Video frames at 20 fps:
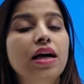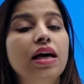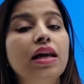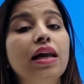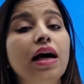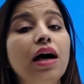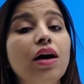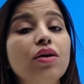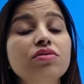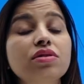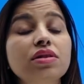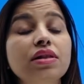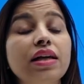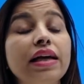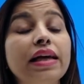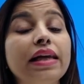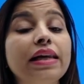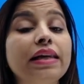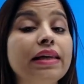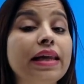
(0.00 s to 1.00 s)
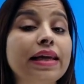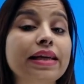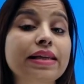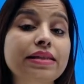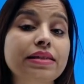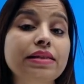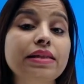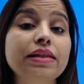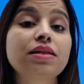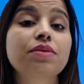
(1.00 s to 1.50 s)
allowed the
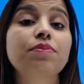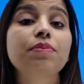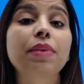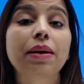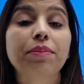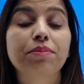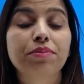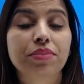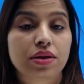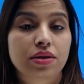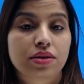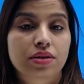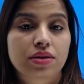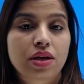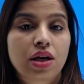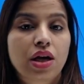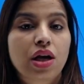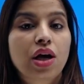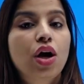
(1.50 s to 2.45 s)
elected members,